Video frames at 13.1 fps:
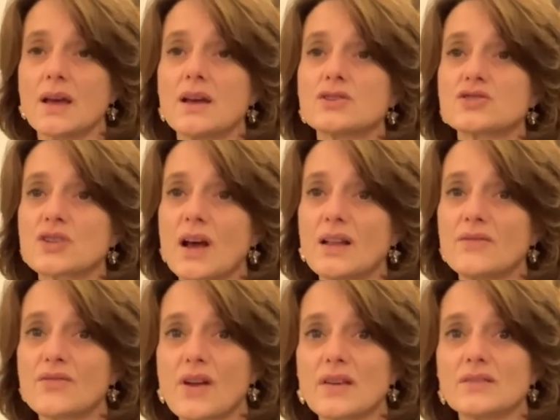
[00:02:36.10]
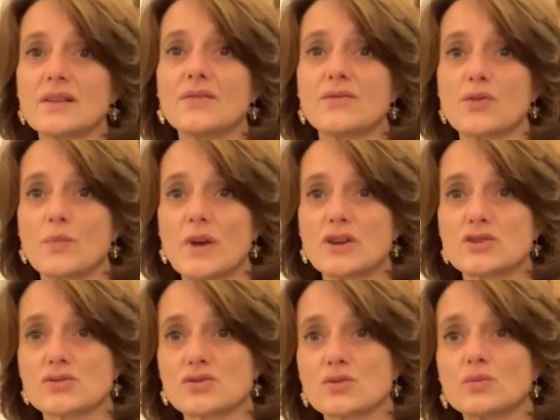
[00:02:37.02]
Child-friendly
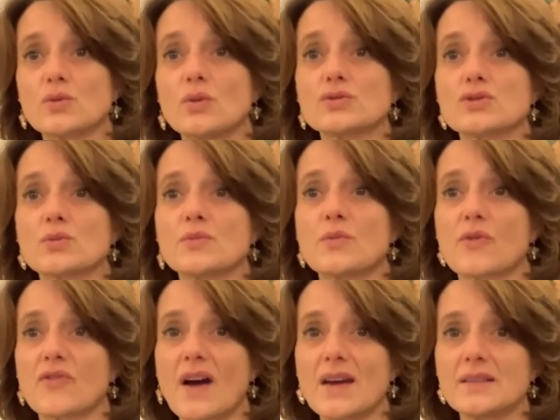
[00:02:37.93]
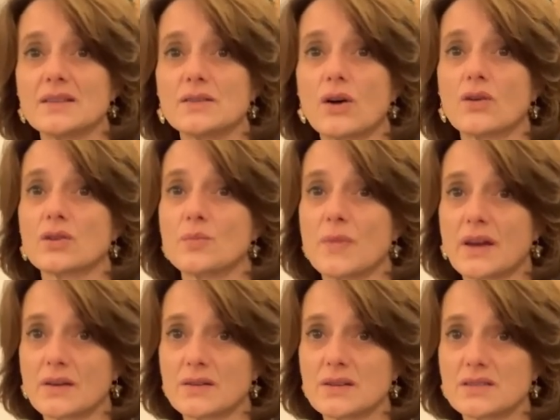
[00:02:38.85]
information should also be provided on the
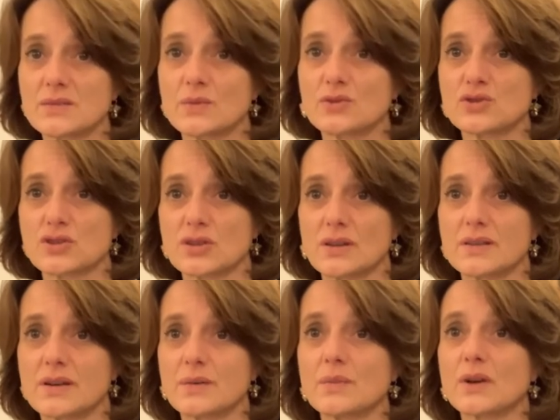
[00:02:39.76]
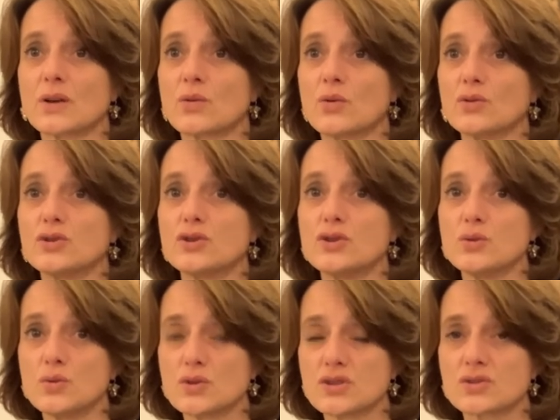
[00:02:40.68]
mechanism children could
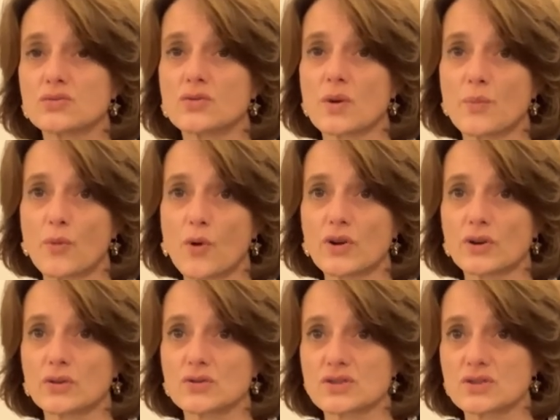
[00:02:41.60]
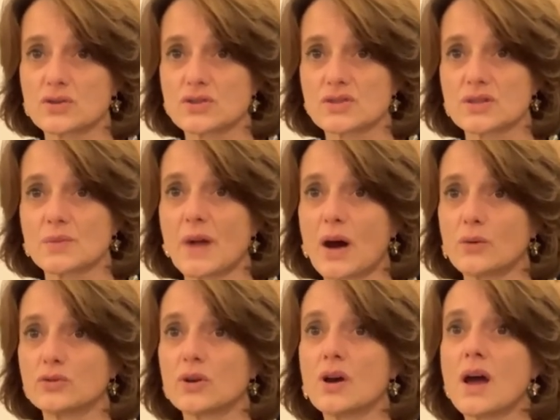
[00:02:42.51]
use to report concerns
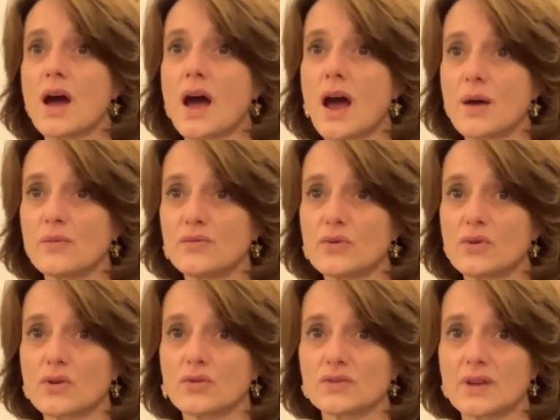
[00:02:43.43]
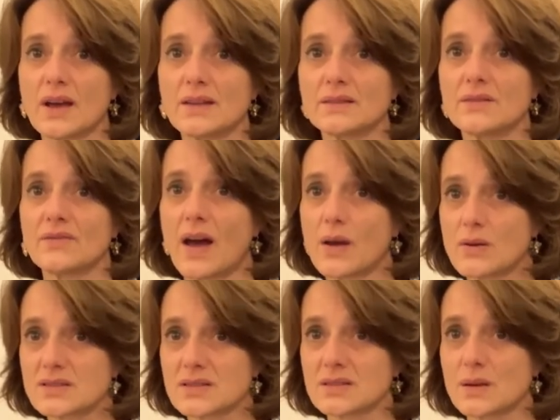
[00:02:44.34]
about harmful content,
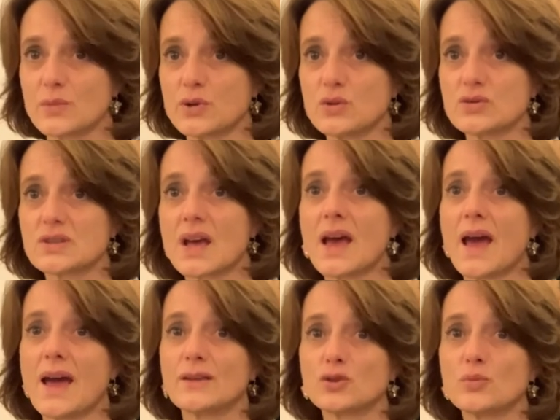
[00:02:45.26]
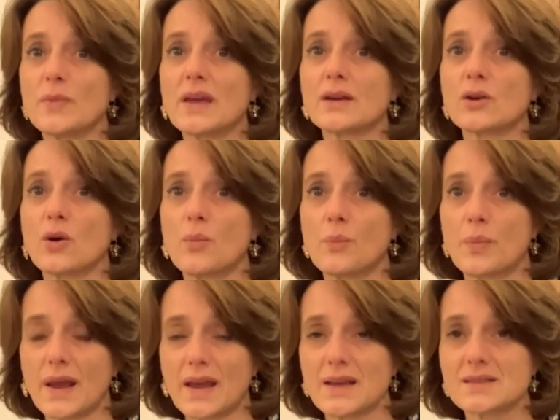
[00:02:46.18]
violence and abuse, and to make
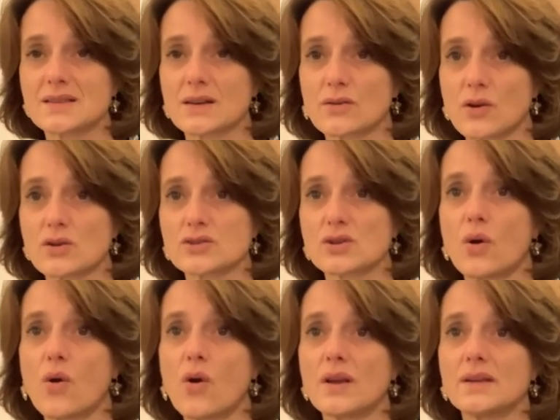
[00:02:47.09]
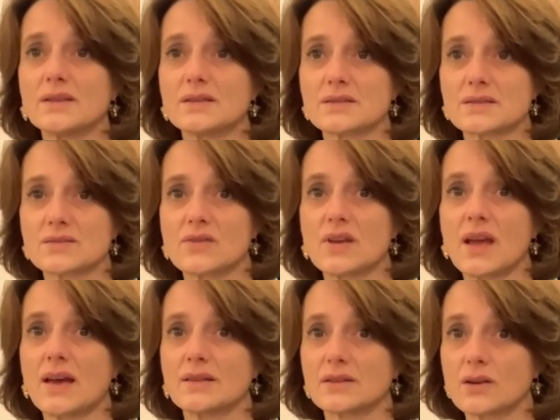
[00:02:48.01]
complaints across all industry
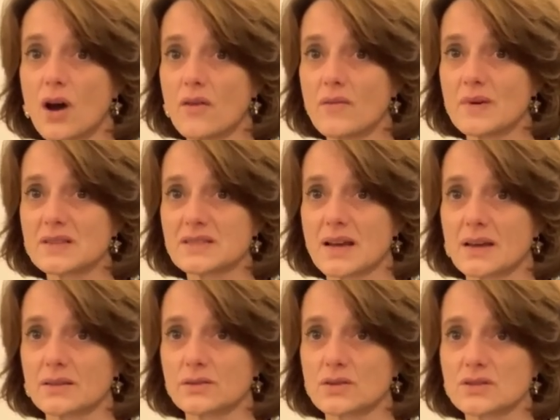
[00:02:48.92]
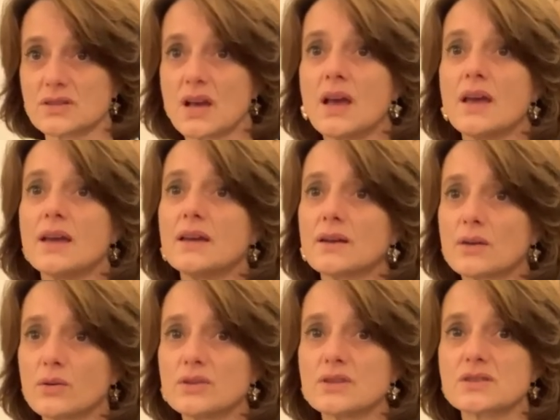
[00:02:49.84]
and government sectors,
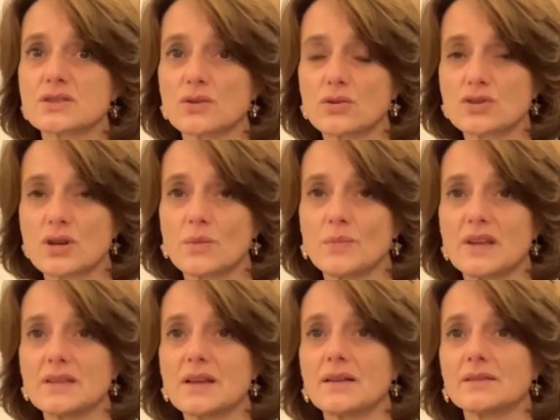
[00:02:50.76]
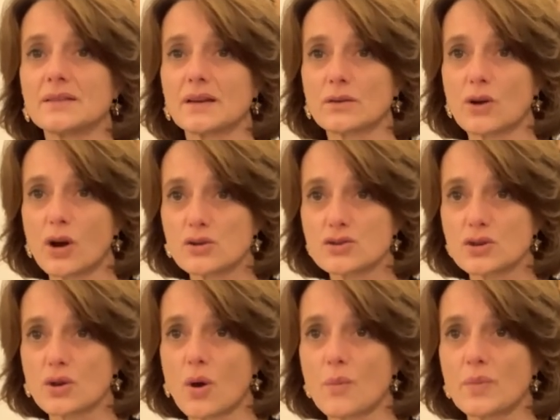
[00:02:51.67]
including social media, technology
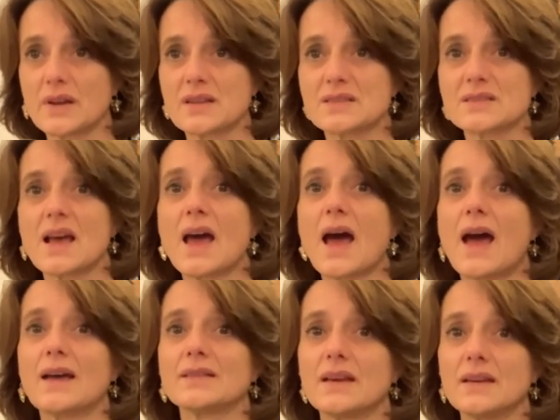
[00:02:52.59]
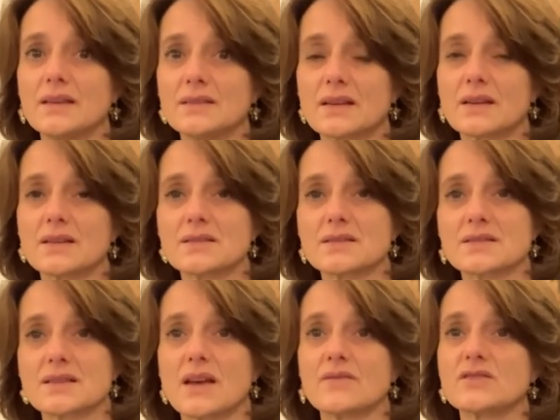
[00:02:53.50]
companies, and internet
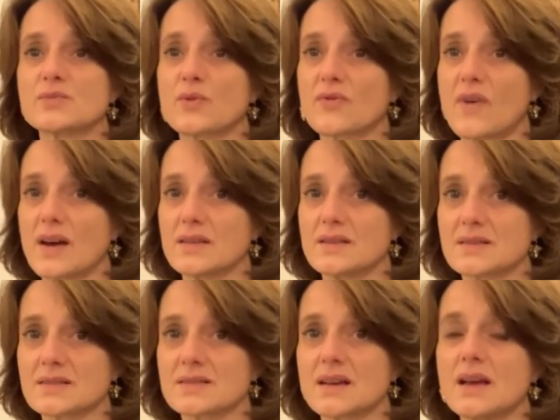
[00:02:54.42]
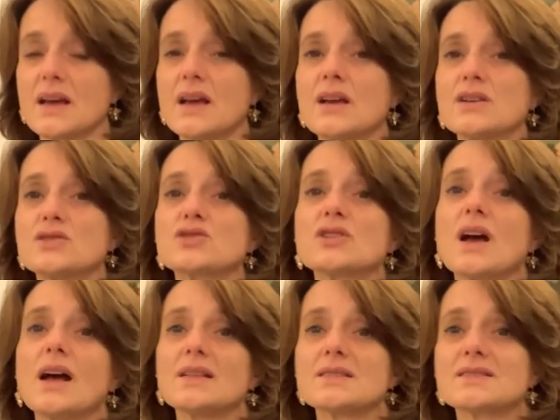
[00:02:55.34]
service providers.
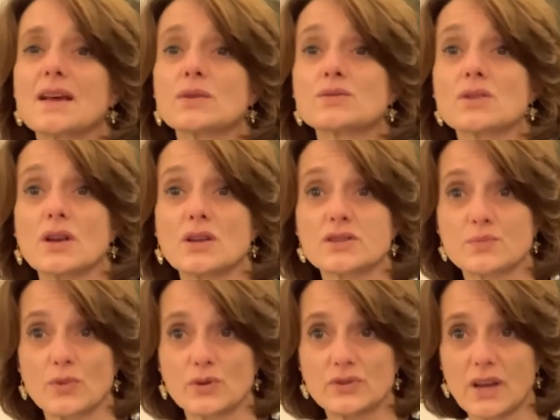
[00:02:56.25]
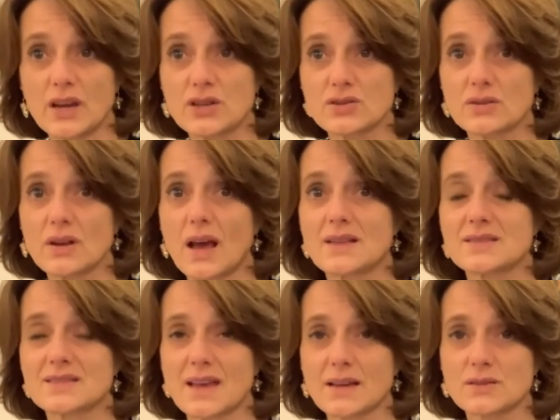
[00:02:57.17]
Child sexual exploitation and
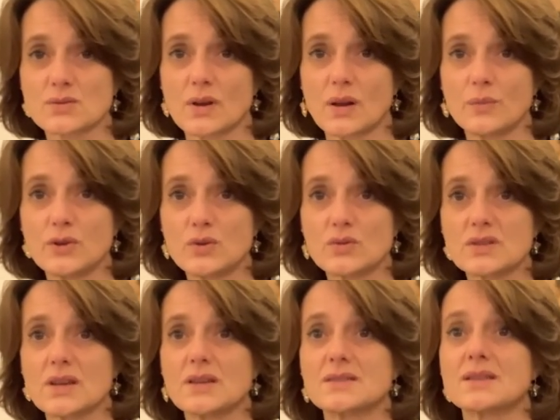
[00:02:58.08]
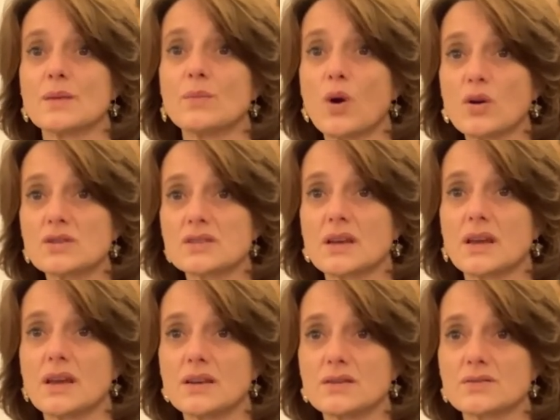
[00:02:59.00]
sexual abuse is the most
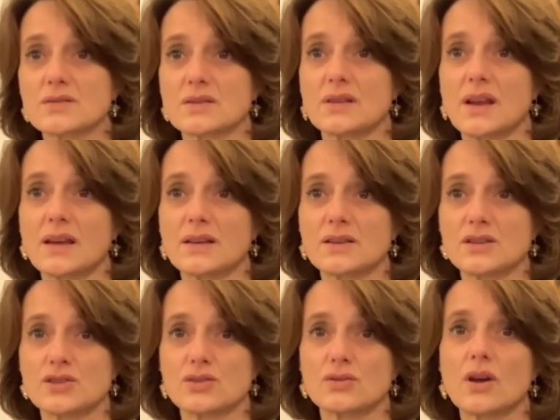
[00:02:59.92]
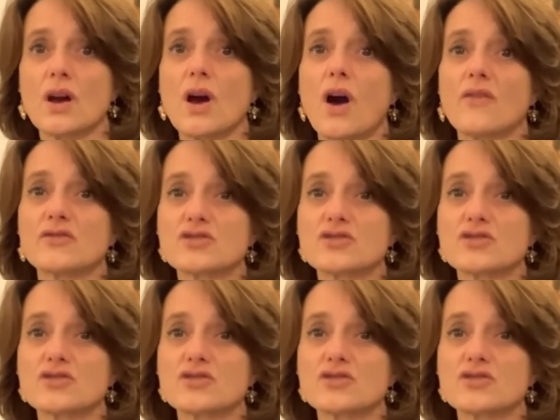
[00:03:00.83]
heinous negation of